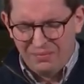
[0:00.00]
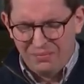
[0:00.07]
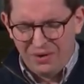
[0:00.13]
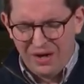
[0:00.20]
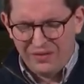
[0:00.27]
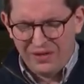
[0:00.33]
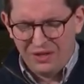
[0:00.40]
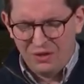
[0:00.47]

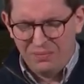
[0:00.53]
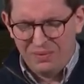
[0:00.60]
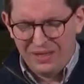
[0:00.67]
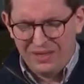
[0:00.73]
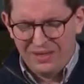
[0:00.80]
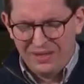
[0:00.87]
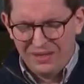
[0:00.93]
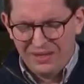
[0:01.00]
Pray that you be
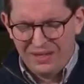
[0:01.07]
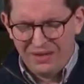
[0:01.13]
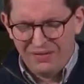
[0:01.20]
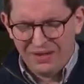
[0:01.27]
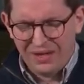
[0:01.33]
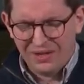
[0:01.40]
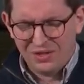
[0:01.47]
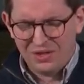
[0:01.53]

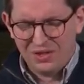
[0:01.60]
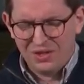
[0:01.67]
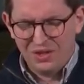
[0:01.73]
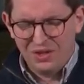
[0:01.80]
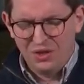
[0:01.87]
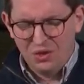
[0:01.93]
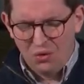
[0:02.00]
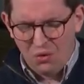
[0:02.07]
giving us
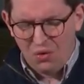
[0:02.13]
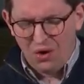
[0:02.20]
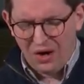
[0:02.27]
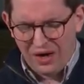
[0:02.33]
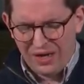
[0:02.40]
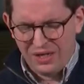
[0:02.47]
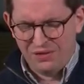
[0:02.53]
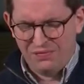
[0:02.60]
your
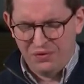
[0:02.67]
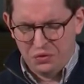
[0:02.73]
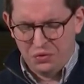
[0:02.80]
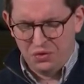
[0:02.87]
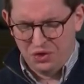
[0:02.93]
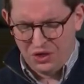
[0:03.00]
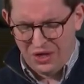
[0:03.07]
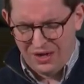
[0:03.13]
eyes for
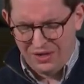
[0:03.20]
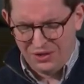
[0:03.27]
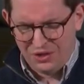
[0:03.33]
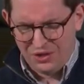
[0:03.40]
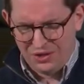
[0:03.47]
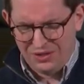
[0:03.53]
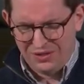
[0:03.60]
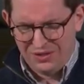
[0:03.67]
your
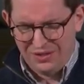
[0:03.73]
church